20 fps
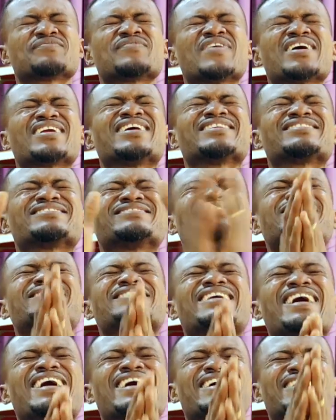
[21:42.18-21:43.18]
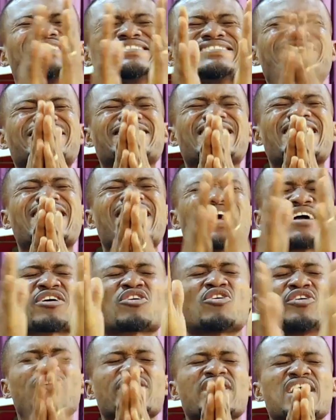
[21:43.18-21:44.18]
Father, today I
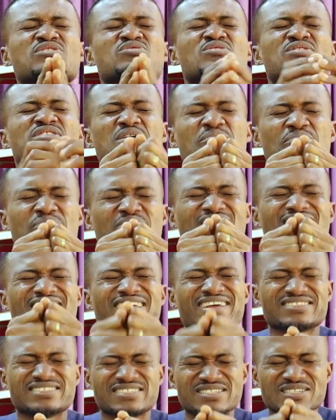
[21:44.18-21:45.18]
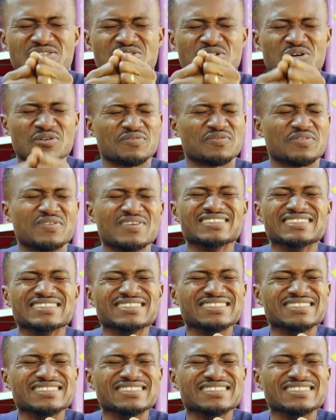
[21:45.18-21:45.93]
connect with the blessing of